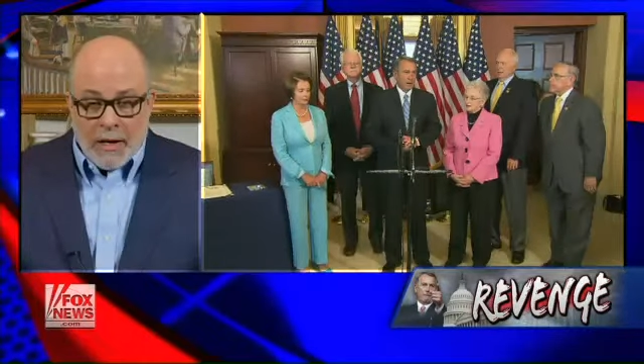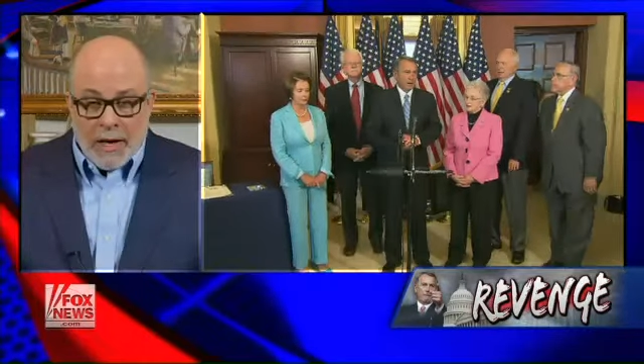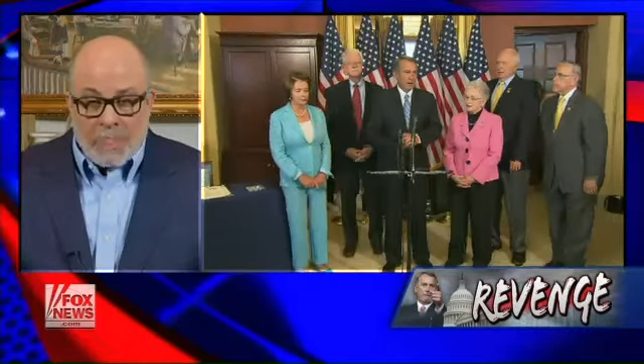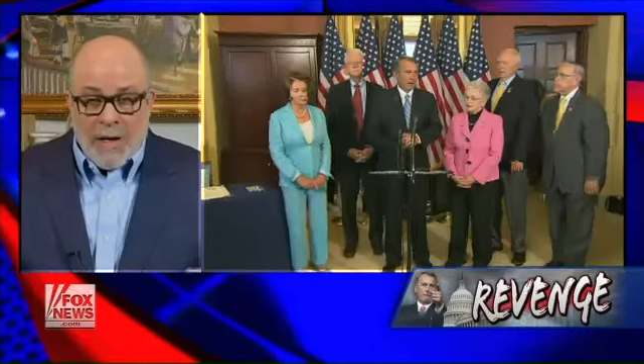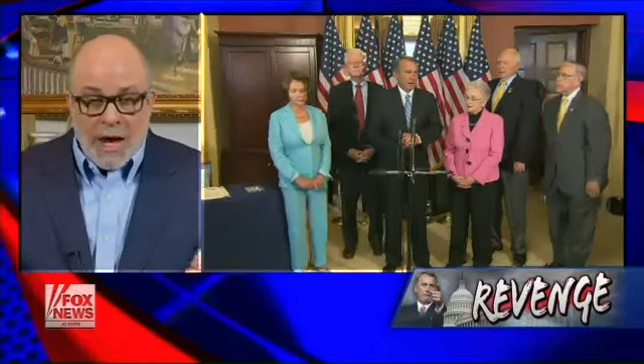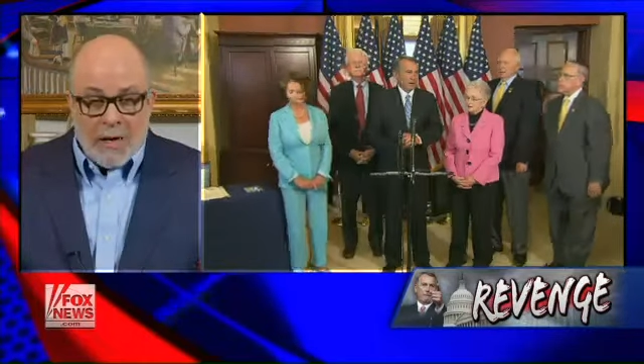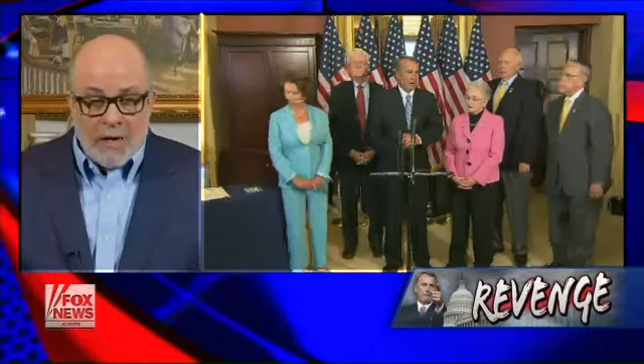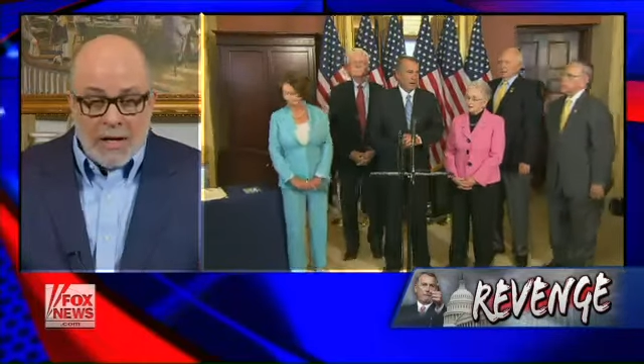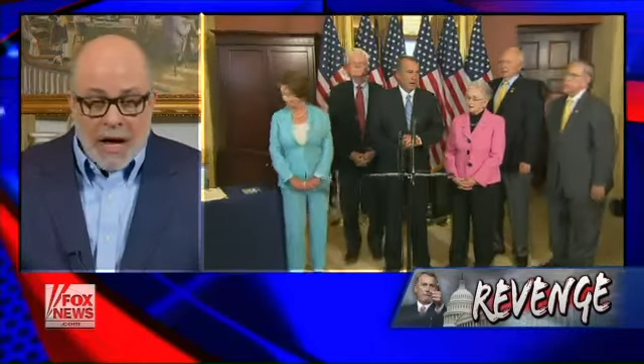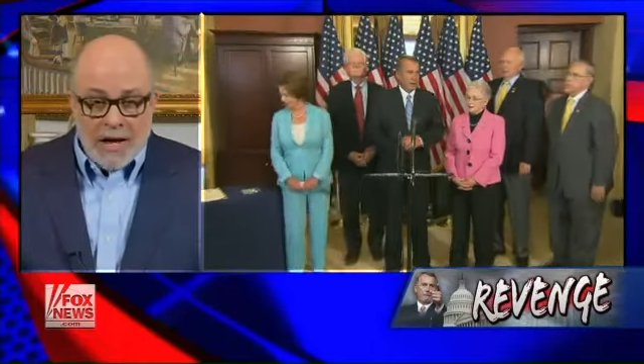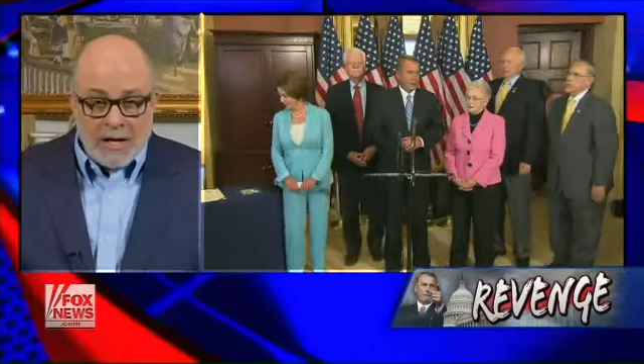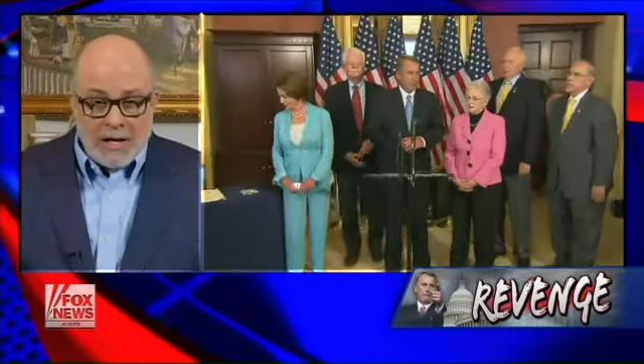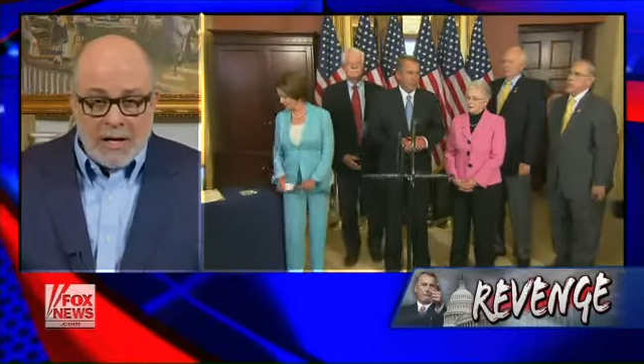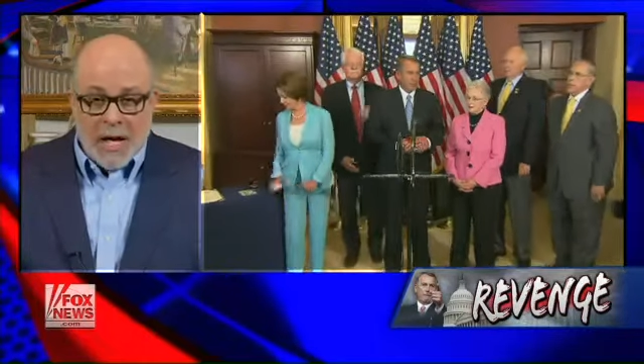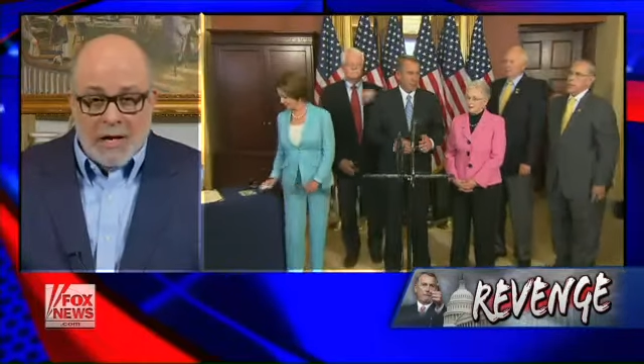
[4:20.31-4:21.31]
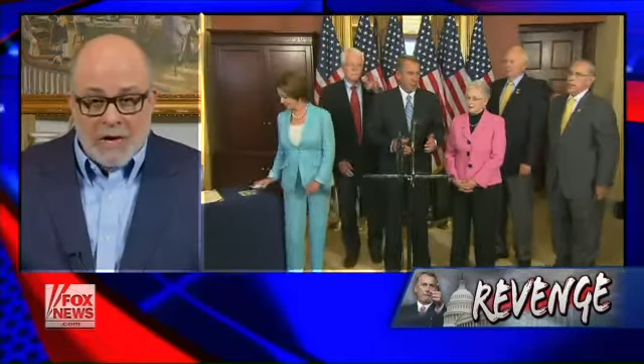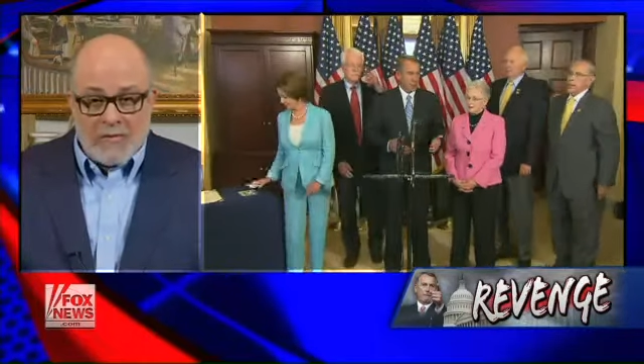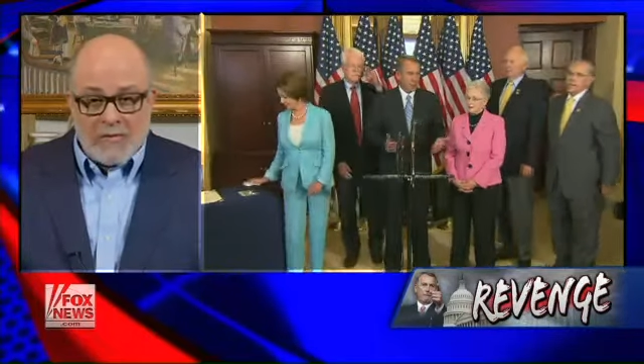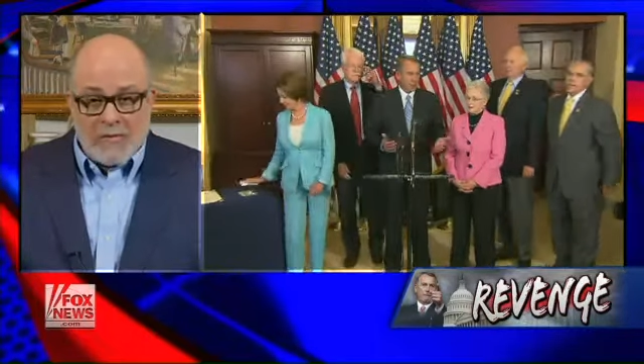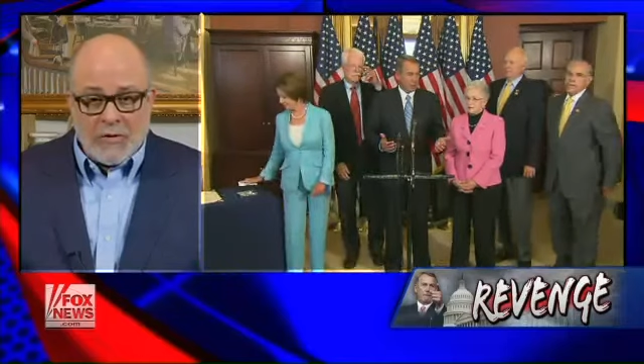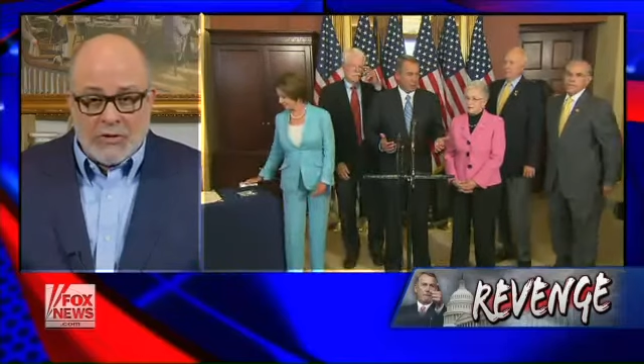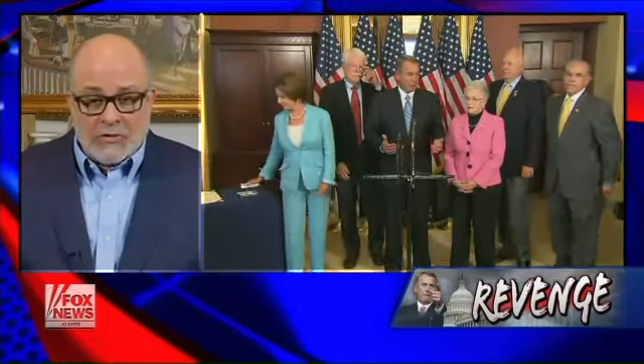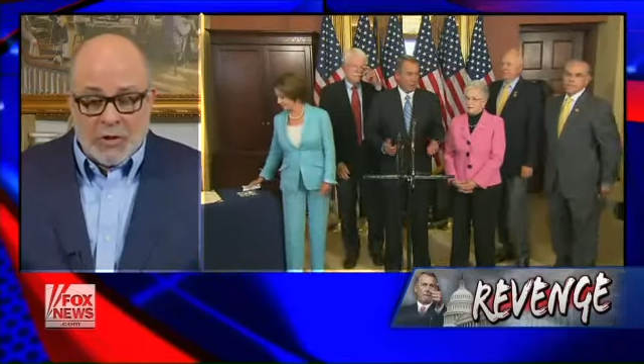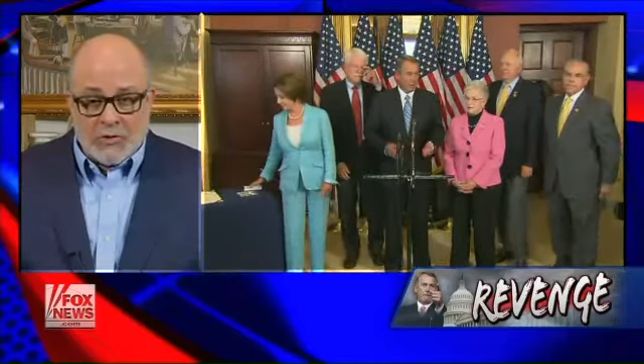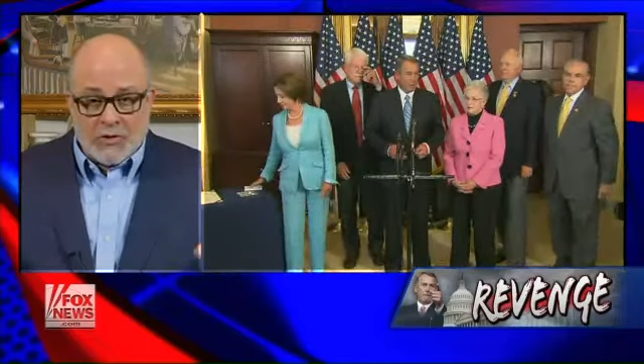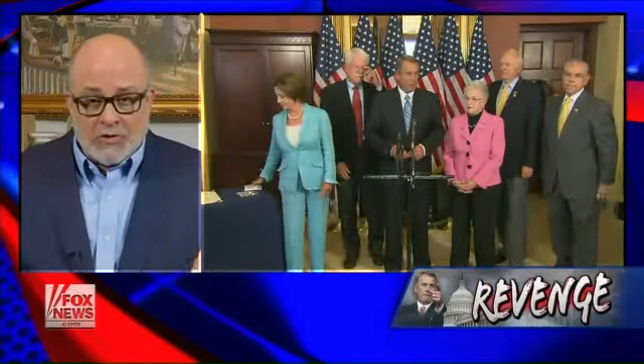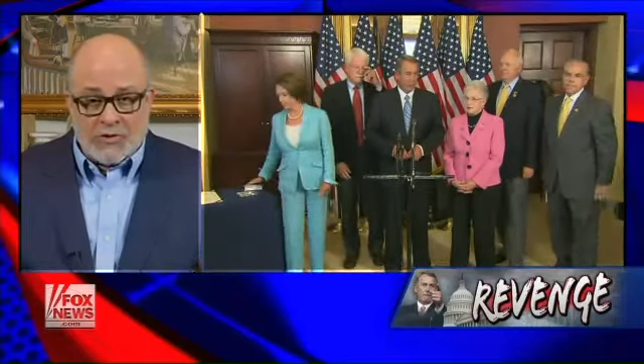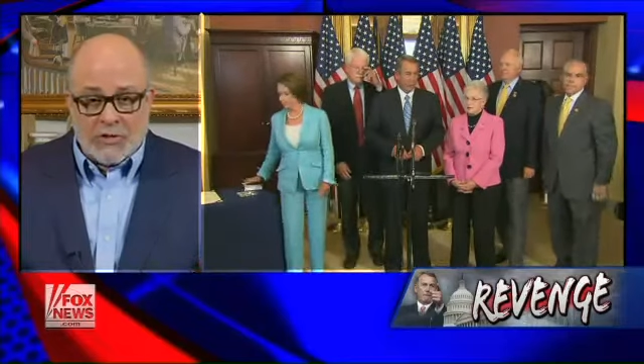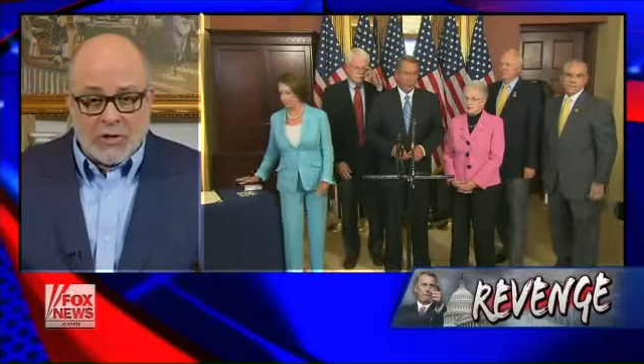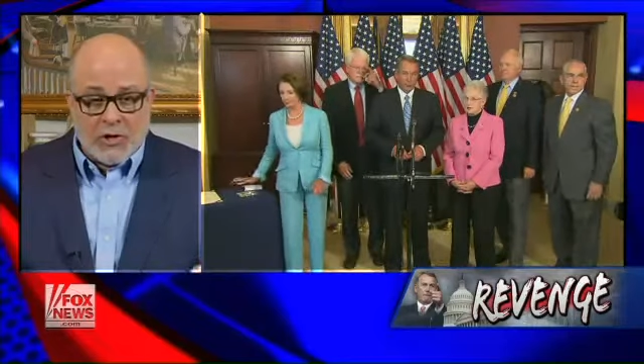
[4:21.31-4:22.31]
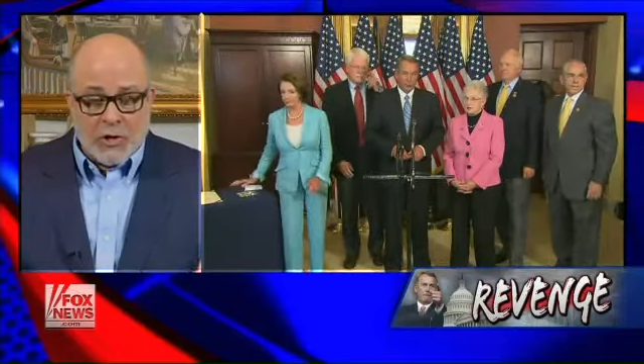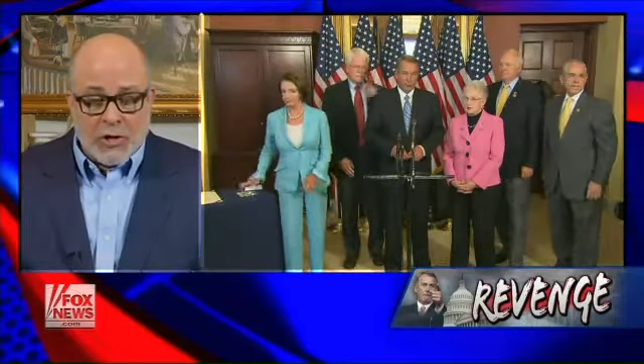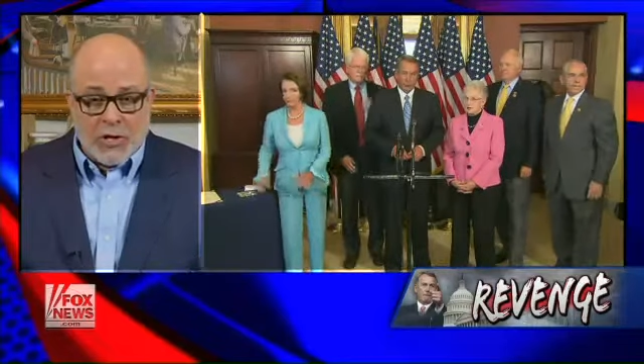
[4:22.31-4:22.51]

Boehner got a letter from the Social Security